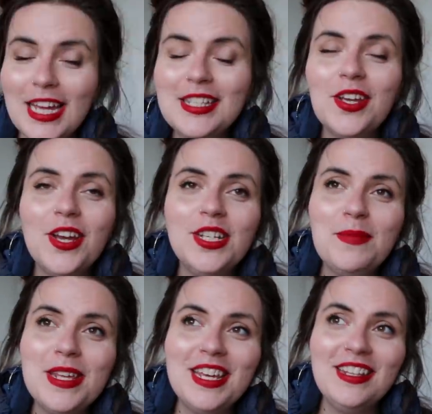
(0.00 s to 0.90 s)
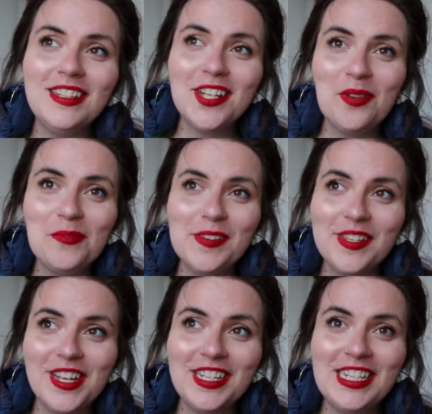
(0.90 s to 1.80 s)
It's occurred to me that in this time of
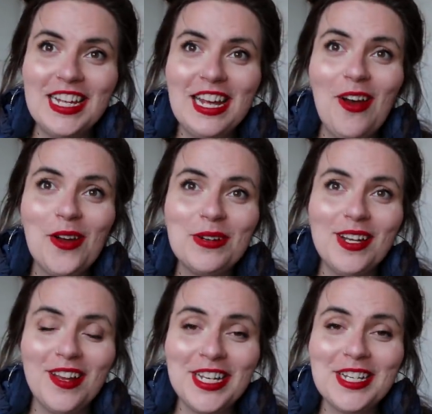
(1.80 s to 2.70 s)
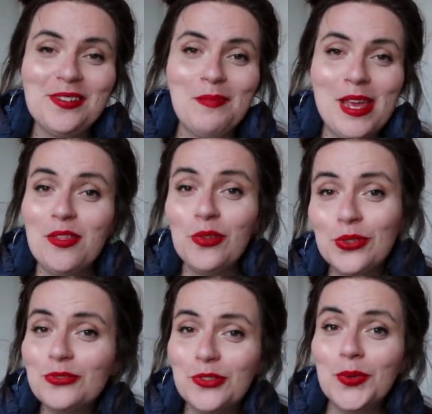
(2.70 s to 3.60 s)
uncertainty, I would like to make
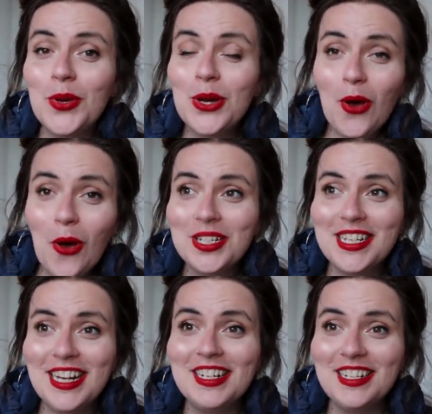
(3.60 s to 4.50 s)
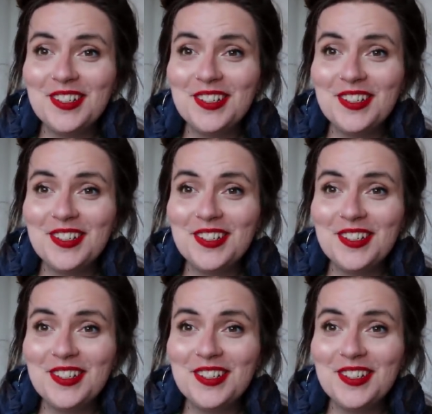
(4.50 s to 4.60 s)
thoughtful content.